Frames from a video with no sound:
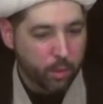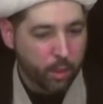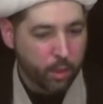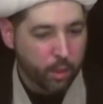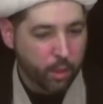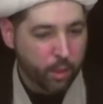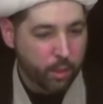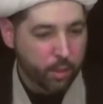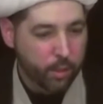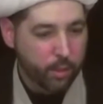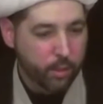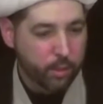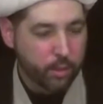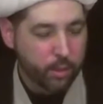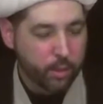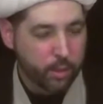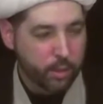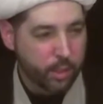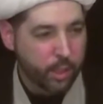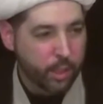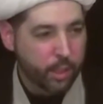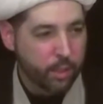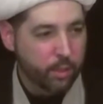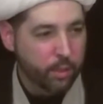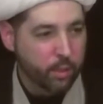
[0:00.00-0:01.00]
the
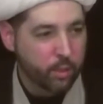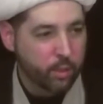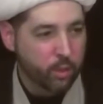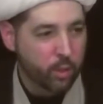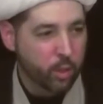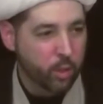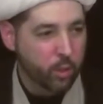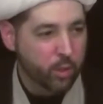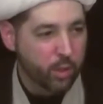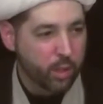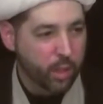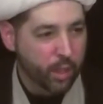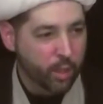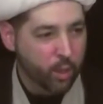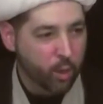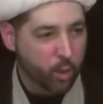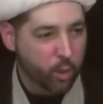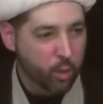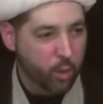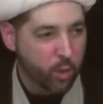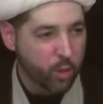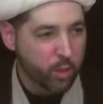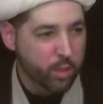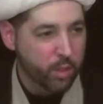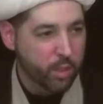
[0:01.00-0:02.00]
10
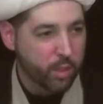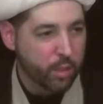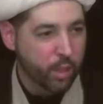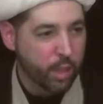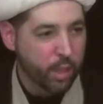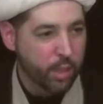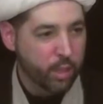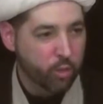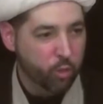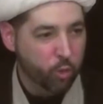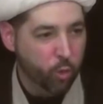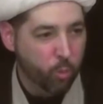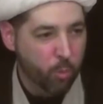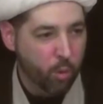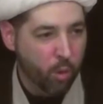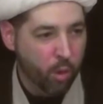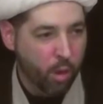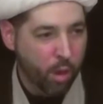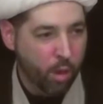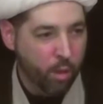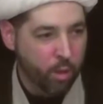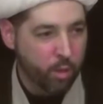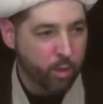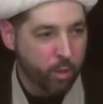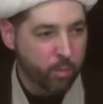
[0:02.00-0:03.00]
or 13 nights from
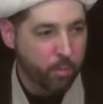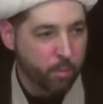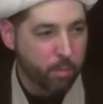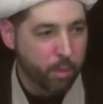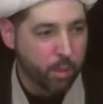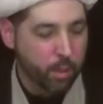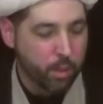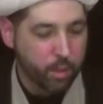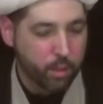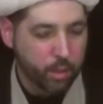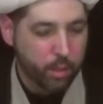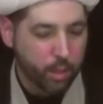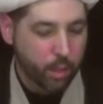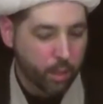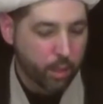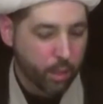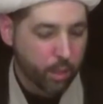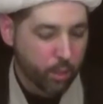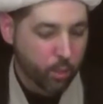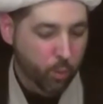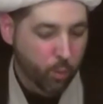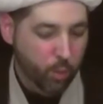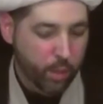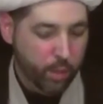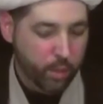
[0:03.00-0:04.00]
Muharram, but
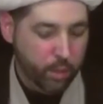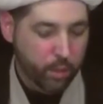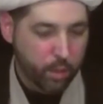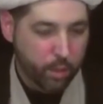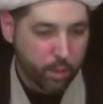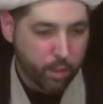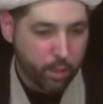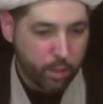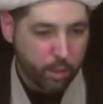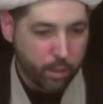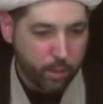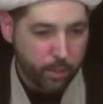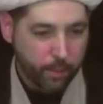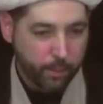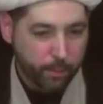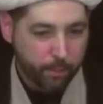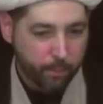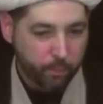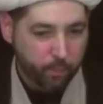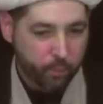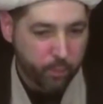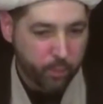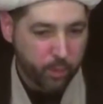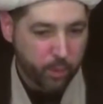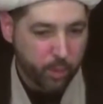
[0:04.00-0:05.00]
when the